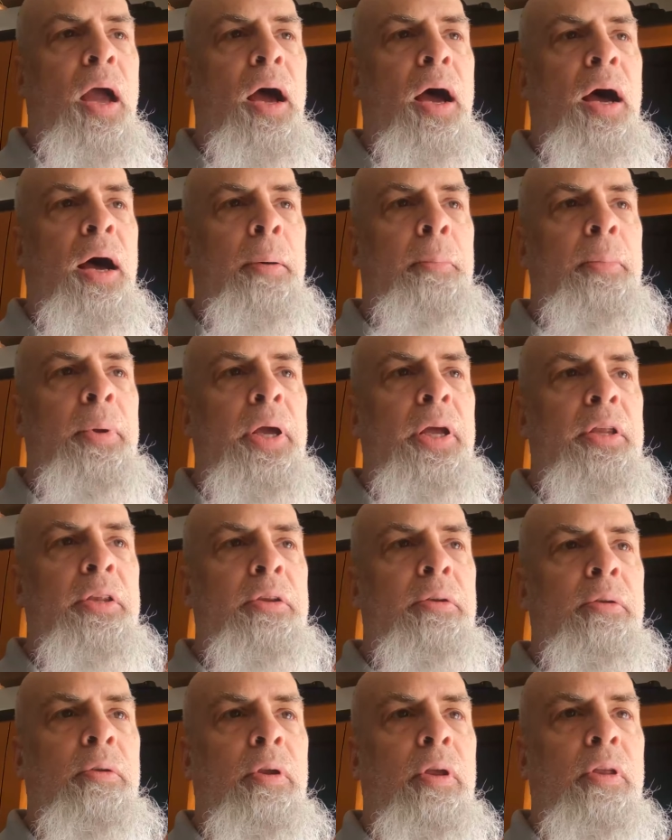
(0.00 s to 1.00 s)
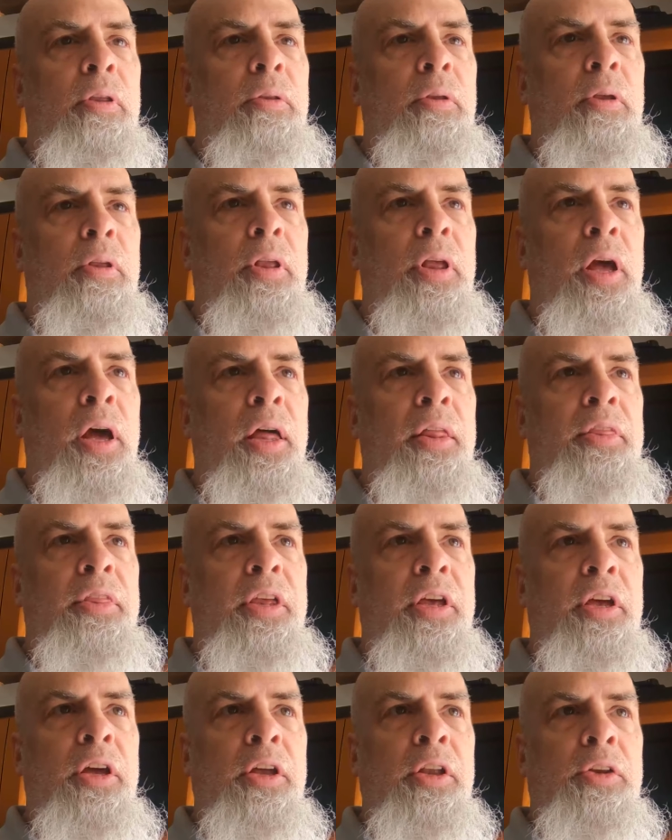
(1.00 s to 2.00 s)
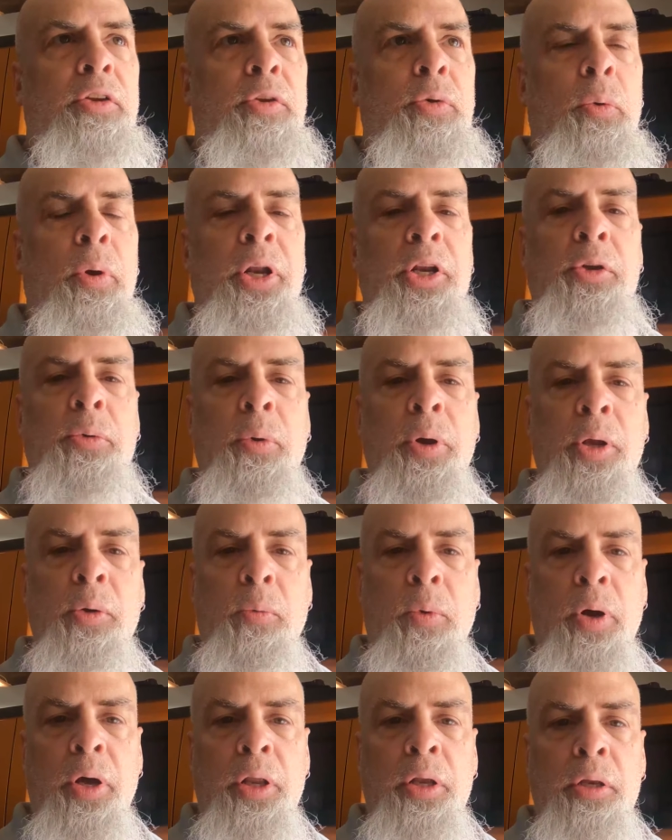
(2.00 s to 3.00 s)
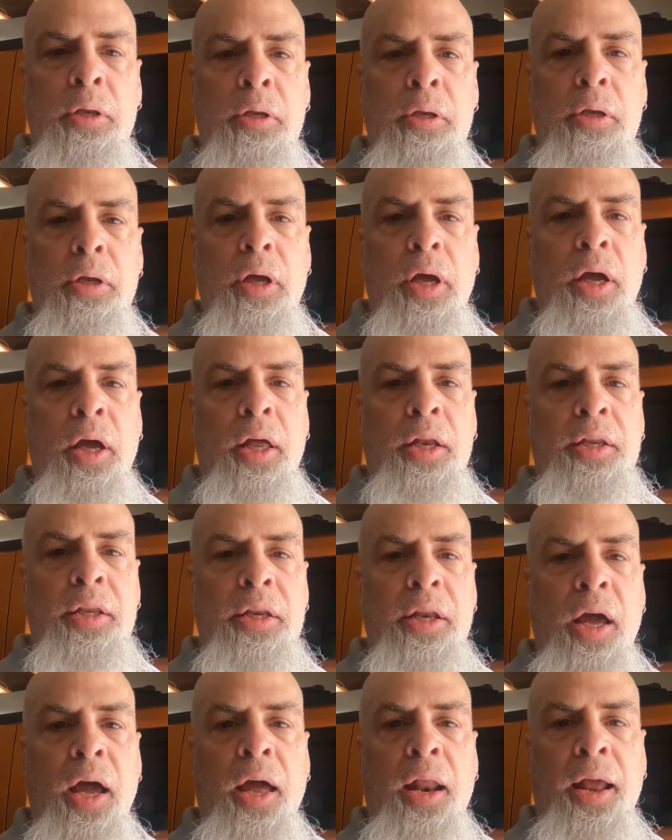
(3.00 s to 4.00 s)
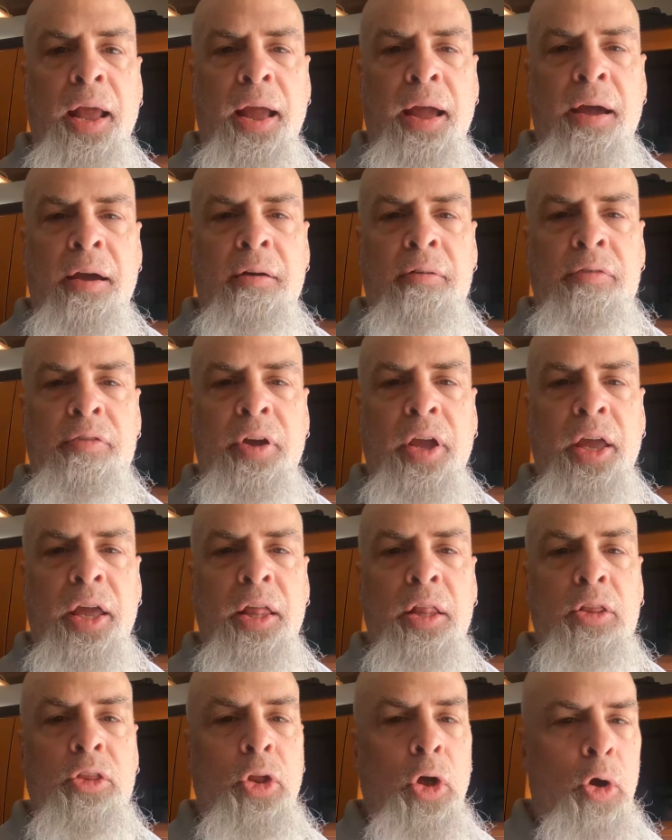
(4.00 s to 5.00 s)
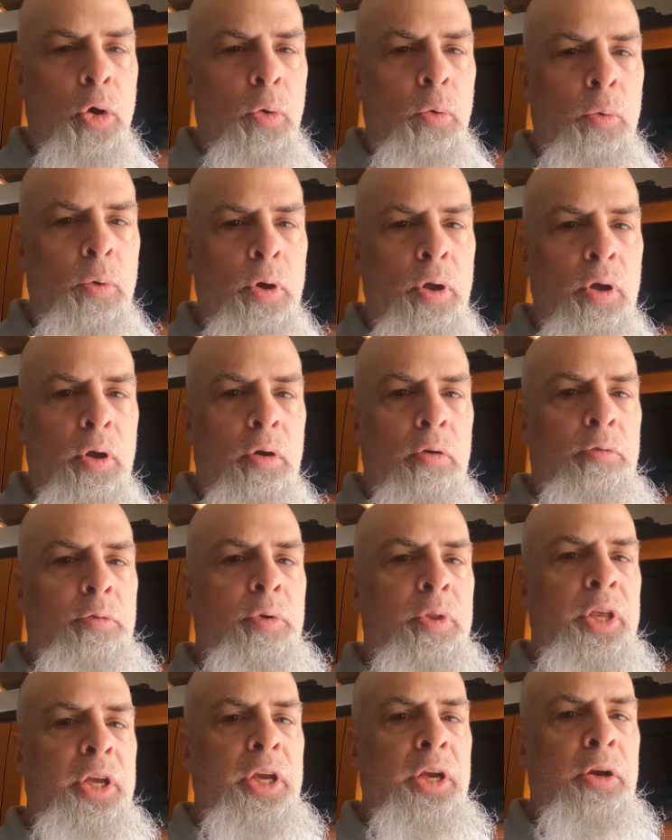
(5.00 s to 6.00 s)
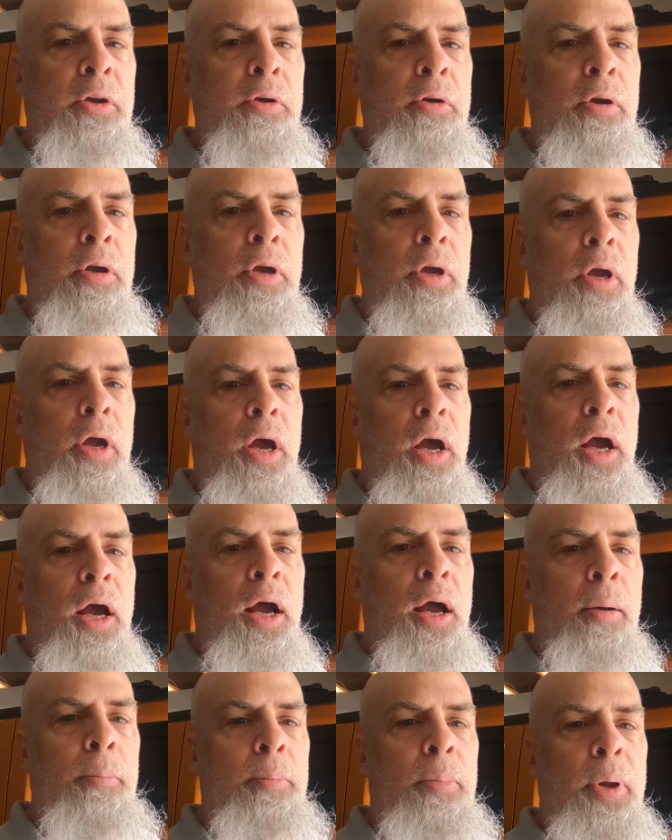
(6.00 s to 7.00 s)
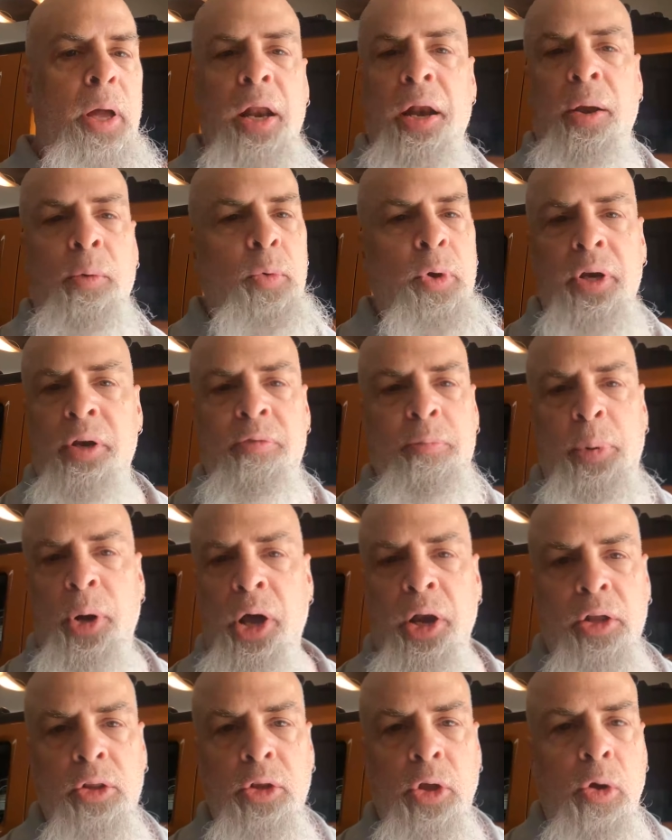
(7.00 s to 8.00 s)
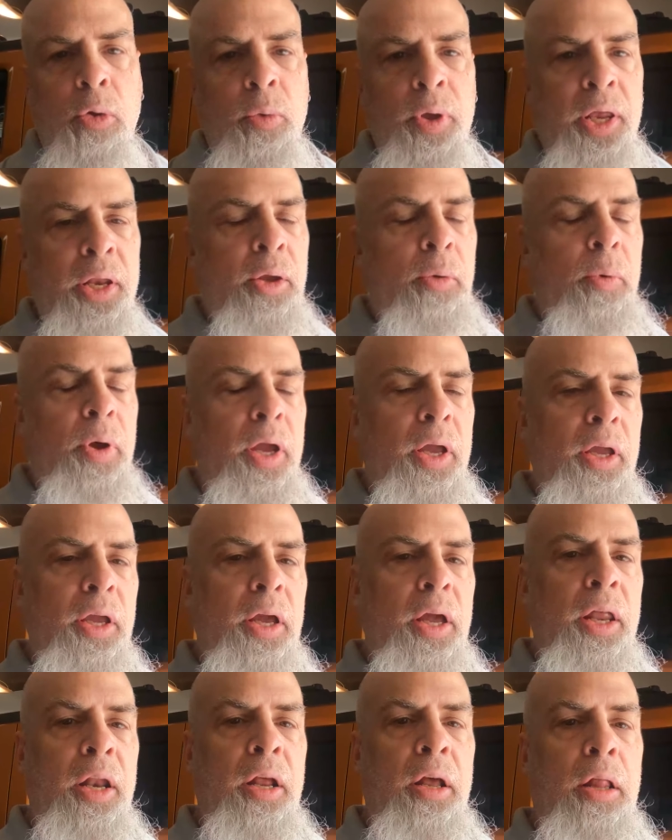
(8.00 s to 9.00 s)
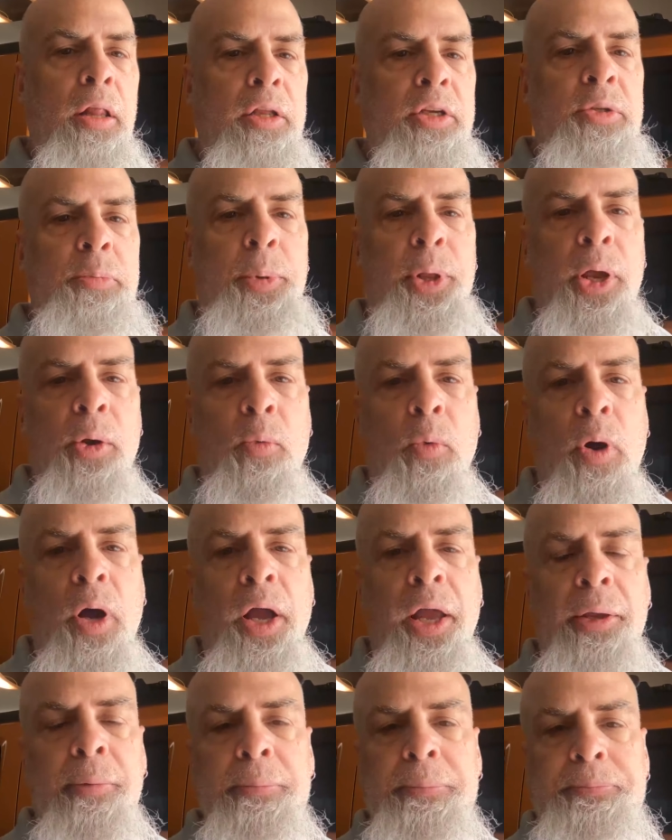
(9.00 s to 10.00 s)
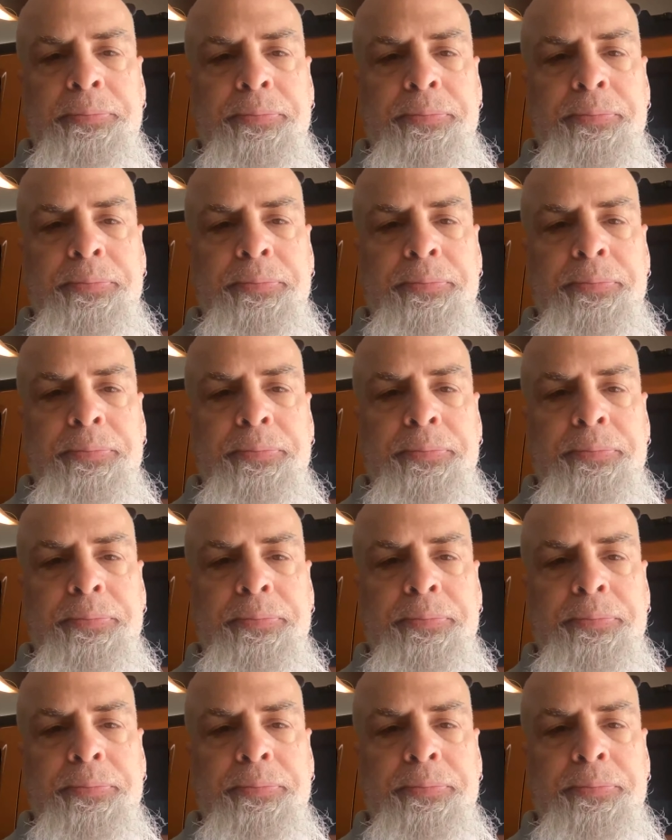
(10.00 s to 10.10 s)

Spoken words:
The 2021 did not have a low for the year, and I wouldn't have bought a low anyway, and I'll explain why.